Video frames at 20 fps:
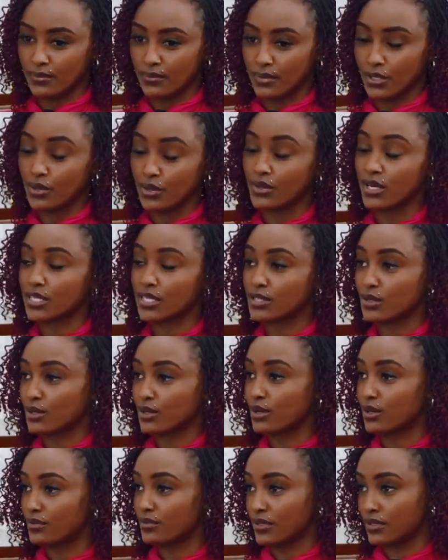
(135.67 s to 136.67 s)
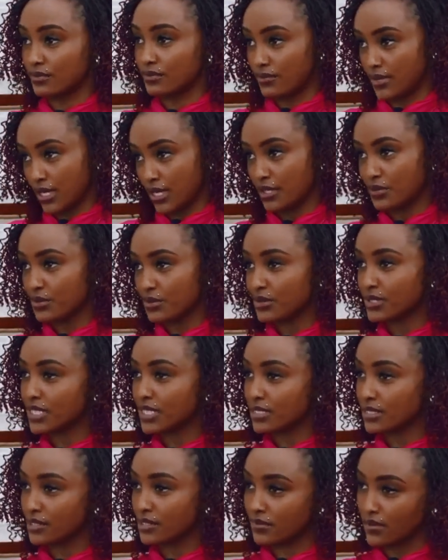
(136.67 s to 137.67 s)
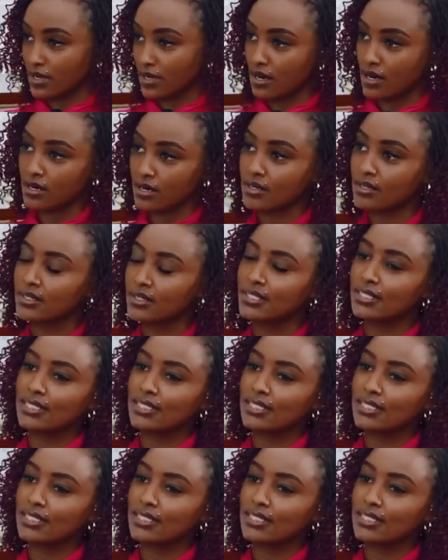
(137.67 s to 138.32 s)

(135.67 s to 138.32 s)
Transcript: Loreto Convent Valley Road, LCVR,